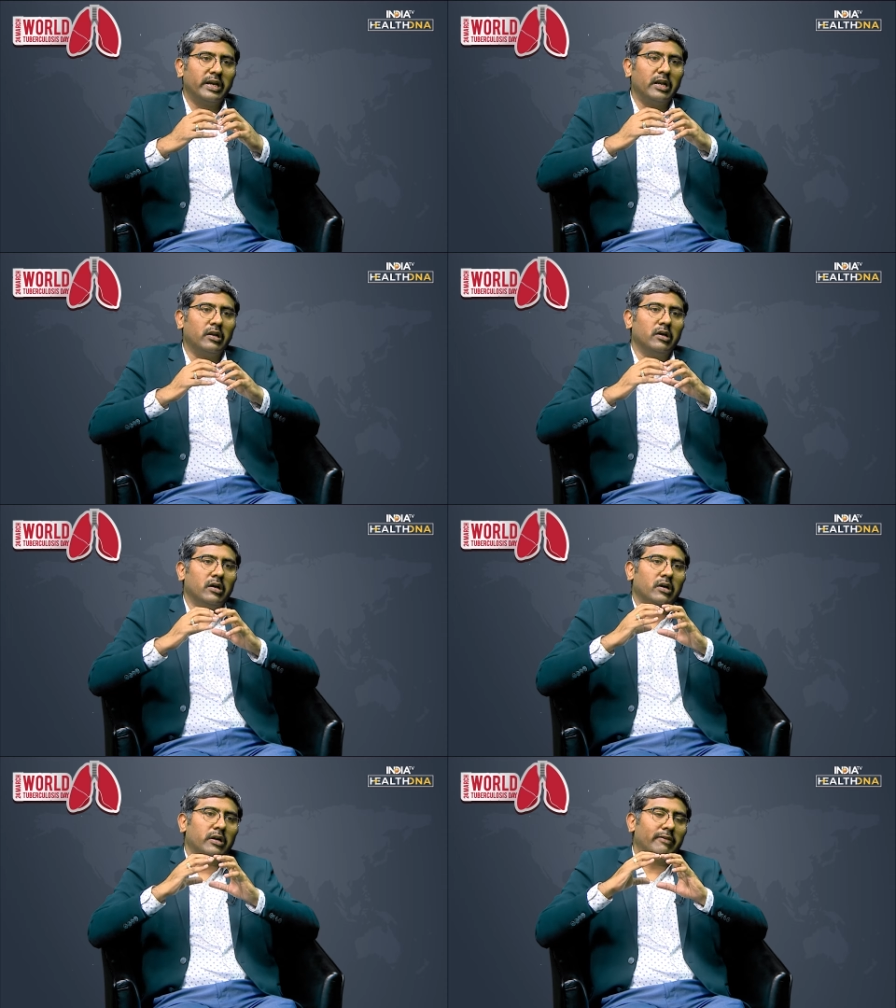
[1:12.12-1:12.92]
get
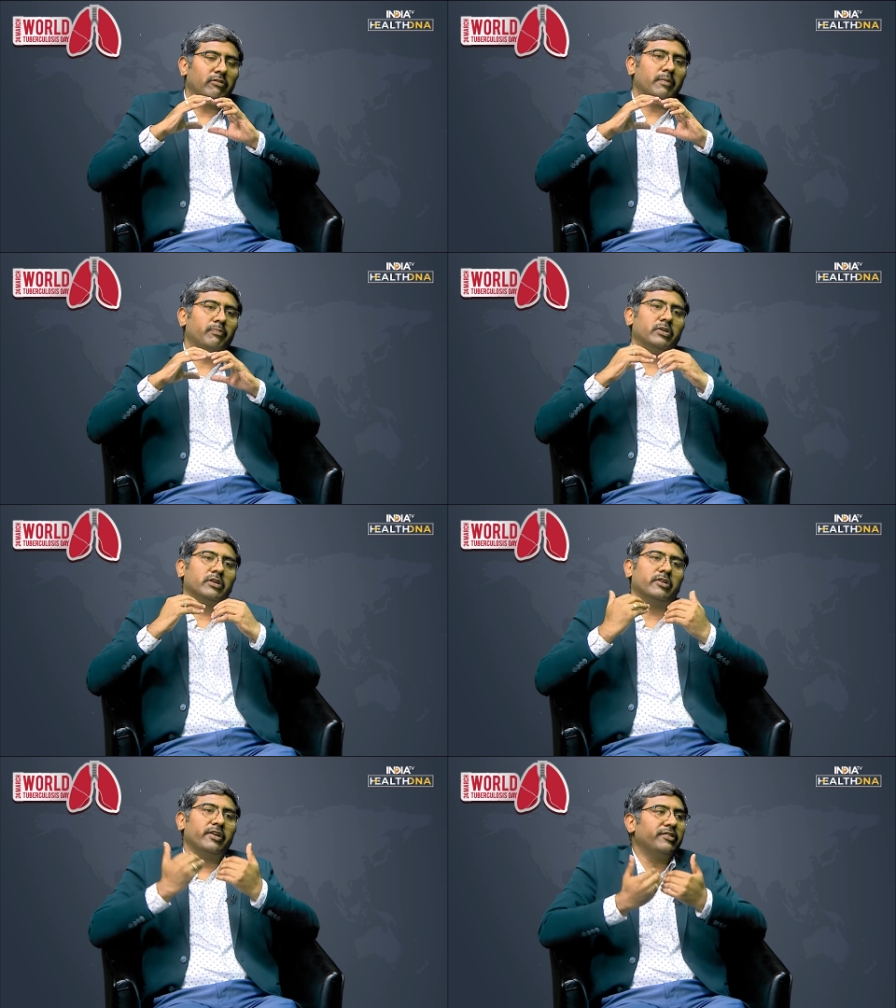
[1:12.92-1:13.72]
uh, develop
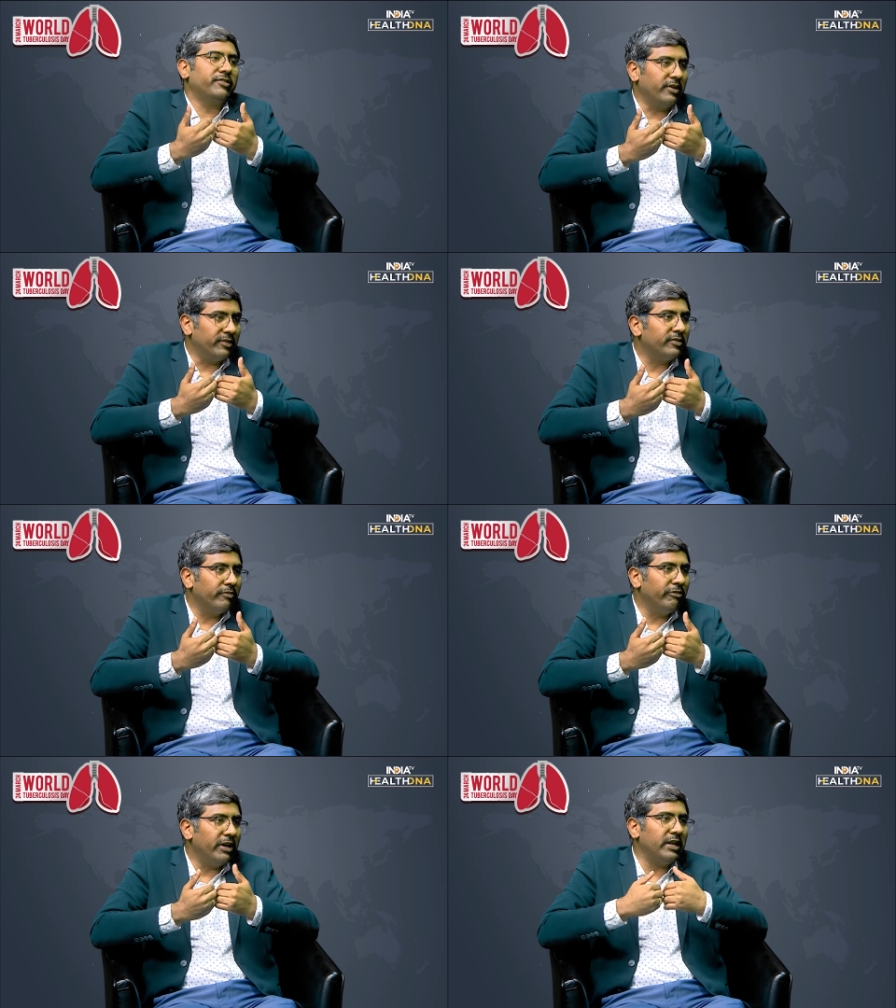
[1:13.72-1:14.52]
the resistance
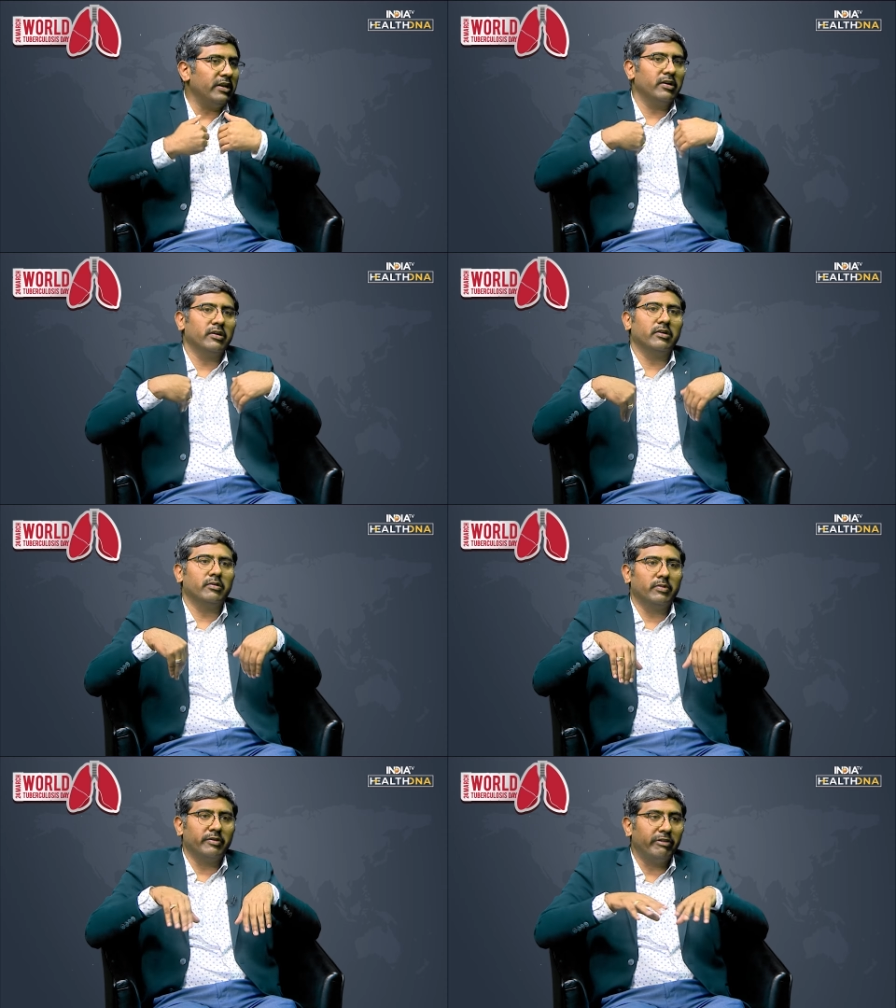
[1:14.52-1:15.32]
very uh,
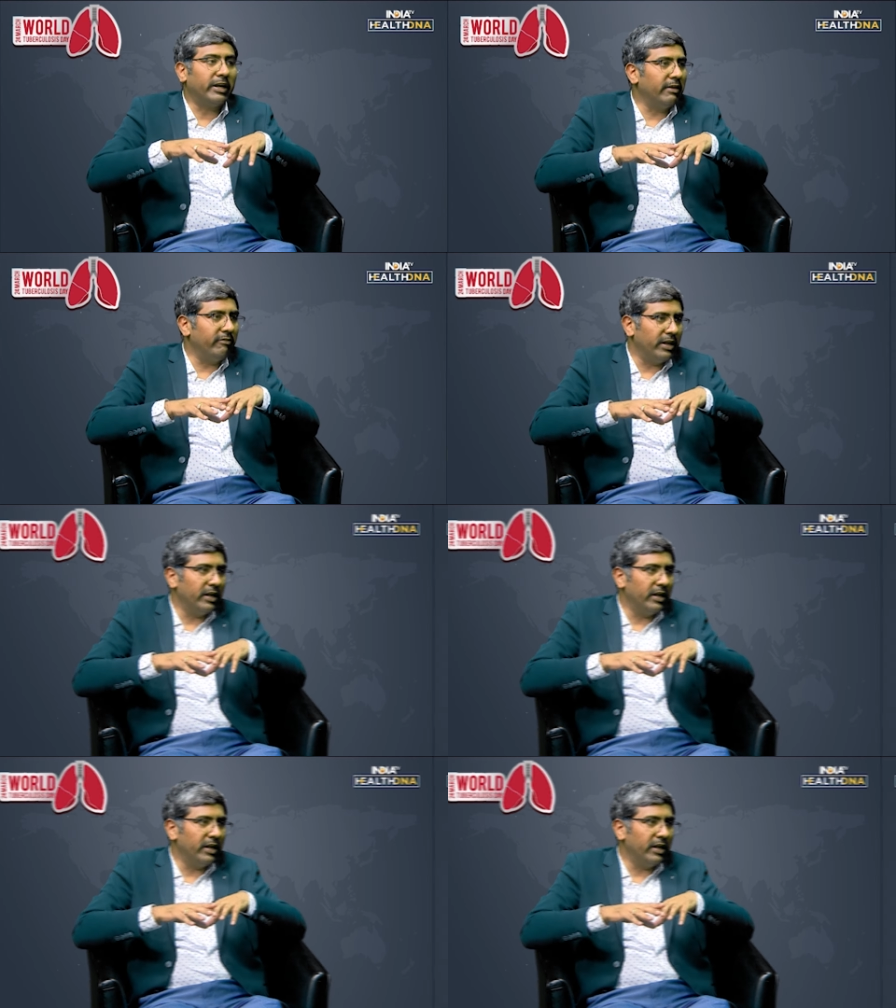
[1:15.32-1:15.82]
effectively.